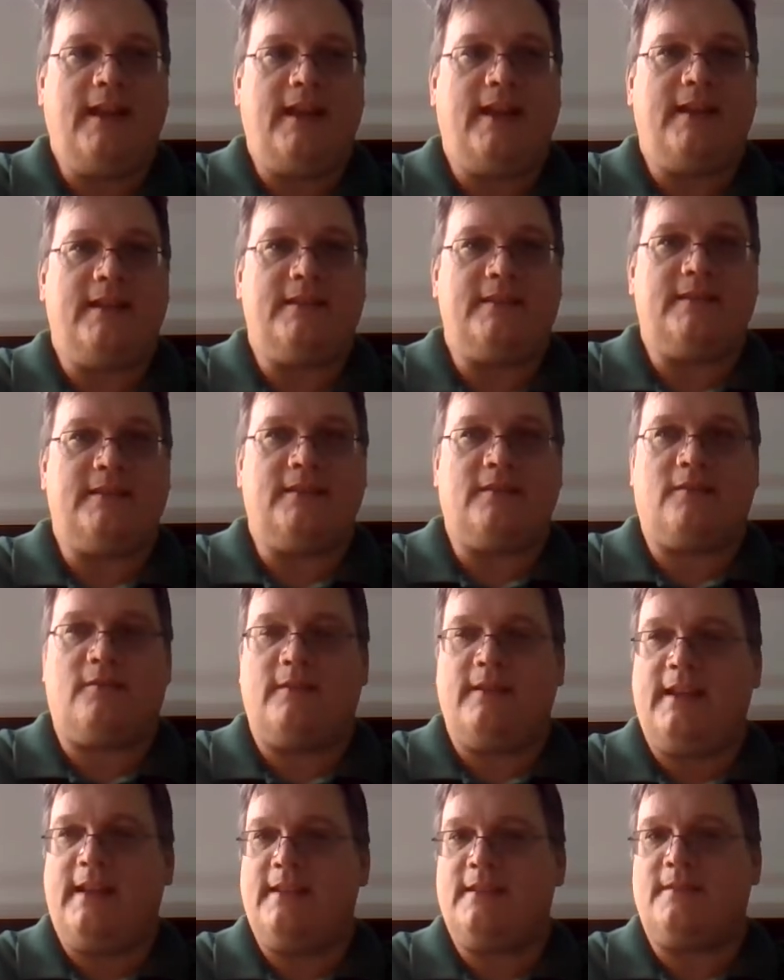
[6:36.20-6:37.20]
as it
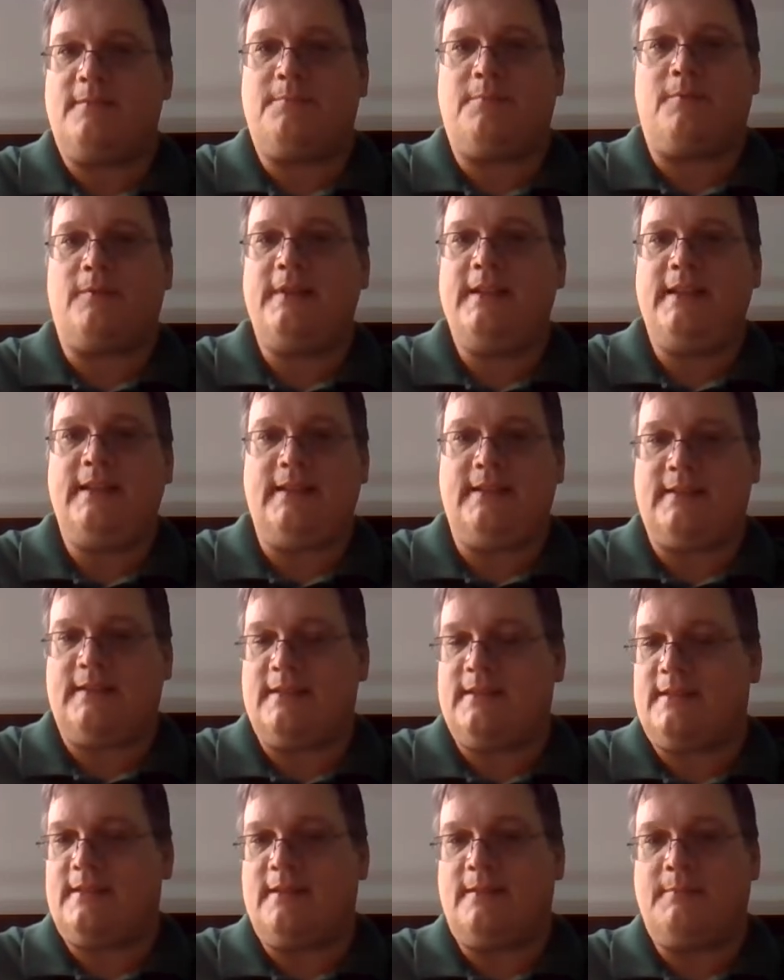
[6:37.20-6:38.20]
creates a breeze
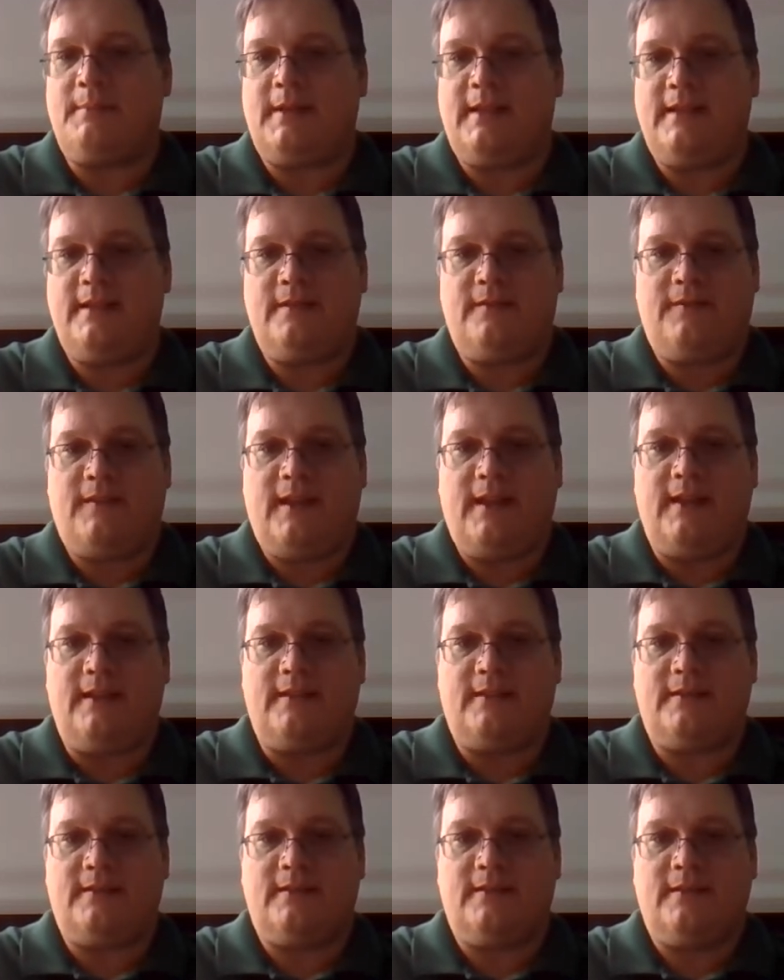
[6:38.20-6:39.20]
in somebody's
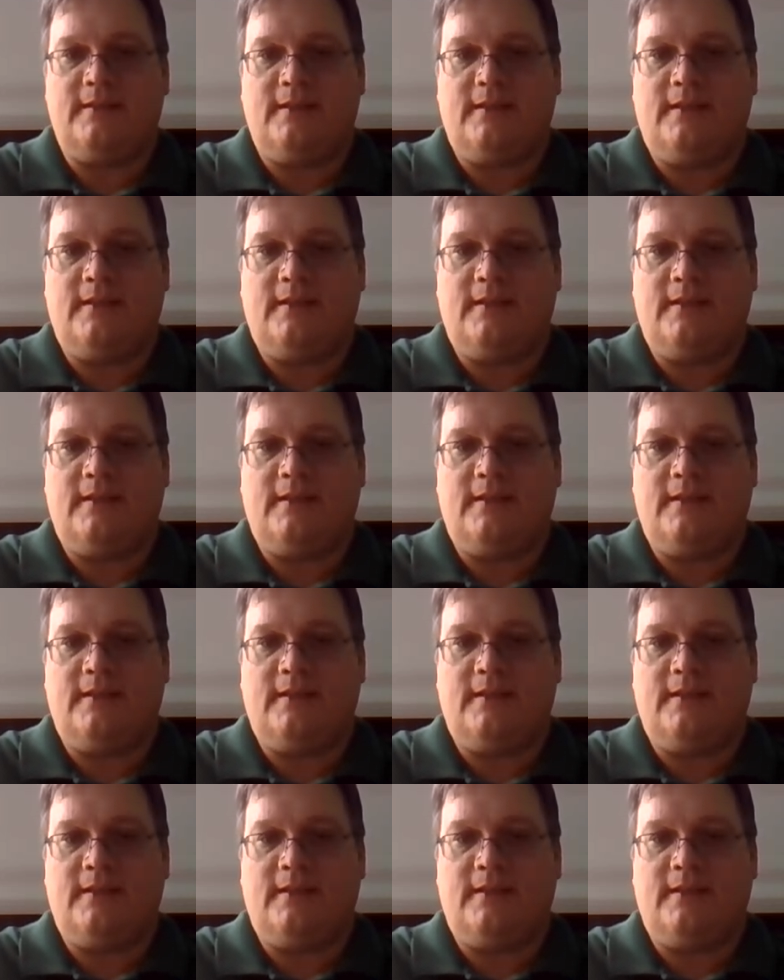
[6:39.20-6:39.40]
face.